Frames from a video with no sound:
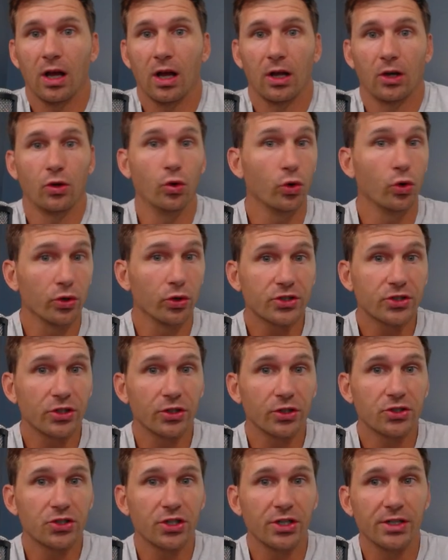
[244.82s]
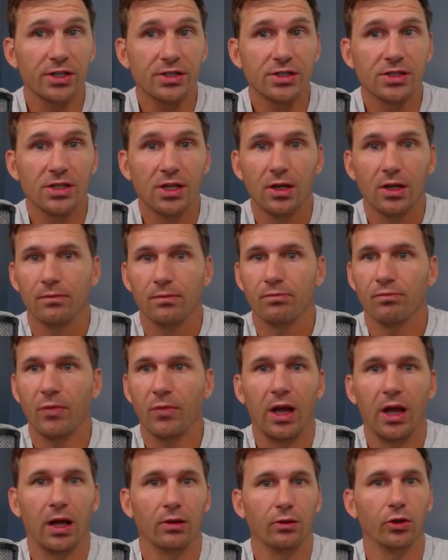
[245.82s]
Google searches,
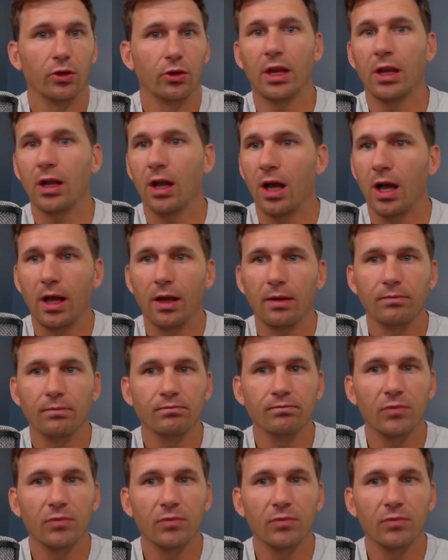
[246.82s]
looking on